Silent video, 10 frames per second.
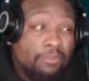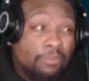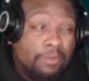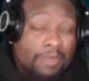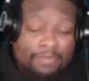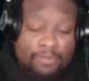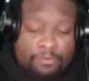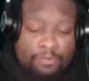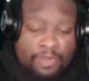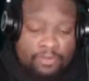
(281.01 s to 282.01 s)
It's one of my
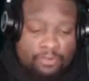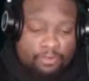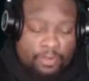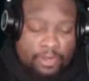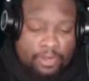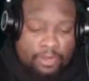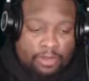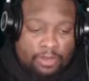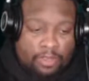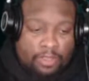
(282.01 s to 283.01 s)
first projects where
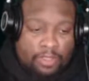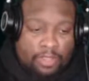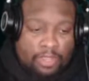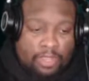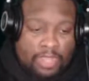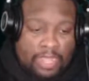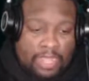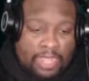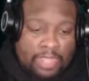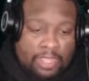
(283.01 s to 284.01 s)

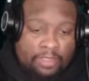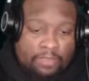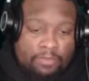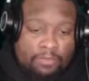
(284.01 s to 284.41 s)
I